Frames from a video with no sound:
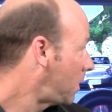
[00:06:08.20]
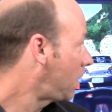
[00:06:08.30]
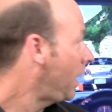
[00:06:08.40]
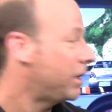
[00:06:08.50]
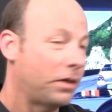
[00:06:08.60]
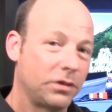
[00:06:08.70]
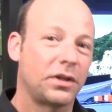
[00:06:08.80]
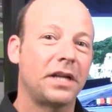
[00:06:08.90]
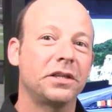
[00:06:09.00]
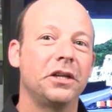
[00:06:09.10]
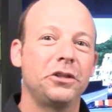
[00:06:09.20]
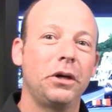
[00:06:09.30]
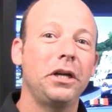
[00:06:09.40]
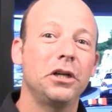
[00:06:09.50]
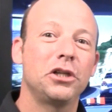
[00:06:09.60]
All right, so that's going to
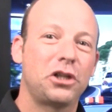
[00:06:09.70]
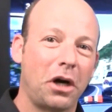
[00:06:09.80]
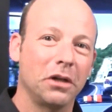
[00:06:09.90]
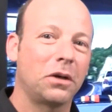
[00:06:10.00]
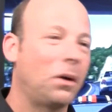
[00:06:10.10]
do it. Sean